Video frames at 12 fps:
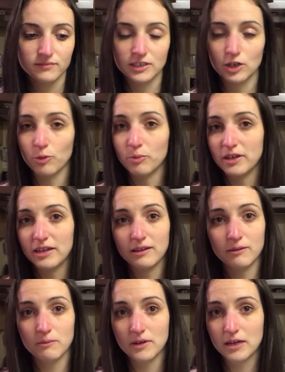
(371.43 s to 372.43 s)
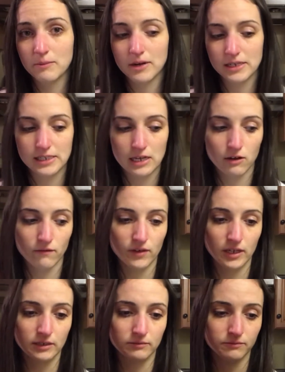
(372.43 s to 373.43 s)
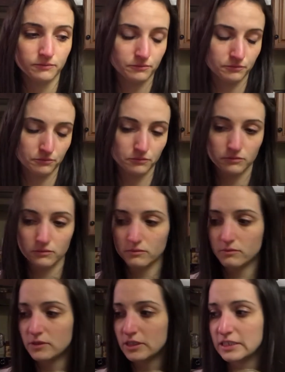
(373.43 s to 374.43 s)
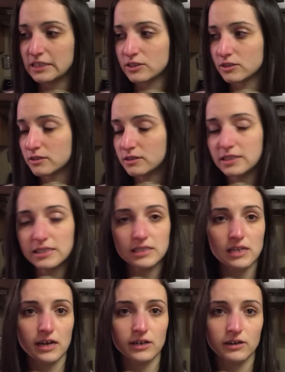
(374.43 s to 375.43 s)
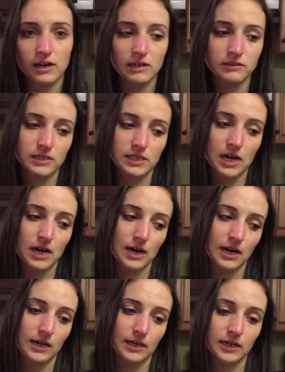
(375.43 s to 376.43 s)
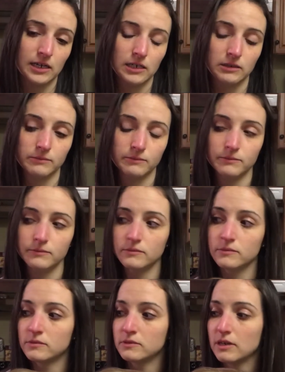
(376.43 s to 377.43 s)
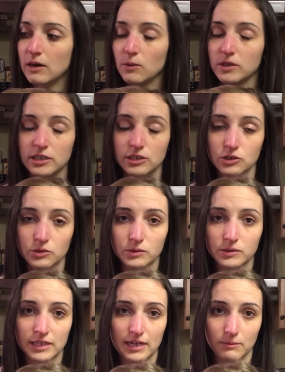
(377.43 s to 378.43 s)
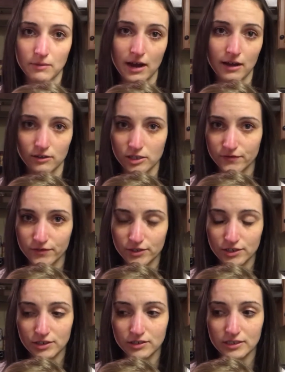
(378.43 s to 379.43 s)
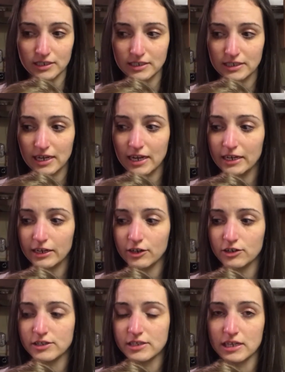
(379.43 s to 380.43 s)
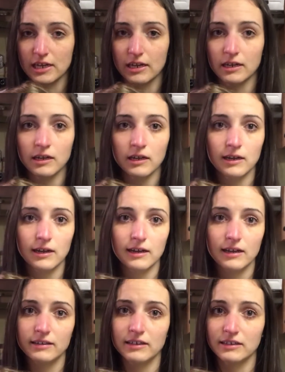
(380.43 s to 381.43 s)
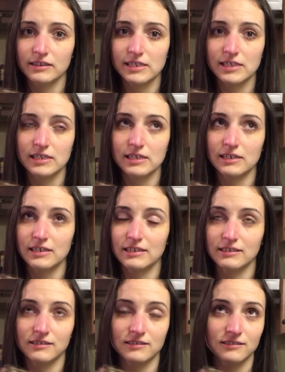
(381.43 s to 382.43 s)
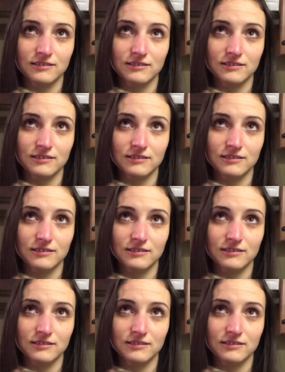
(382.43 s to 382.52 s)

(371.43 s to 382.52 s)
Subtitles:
It'll be me, myself, and either inside or outside. I want to do 10 miles for the 10 years that Lizzy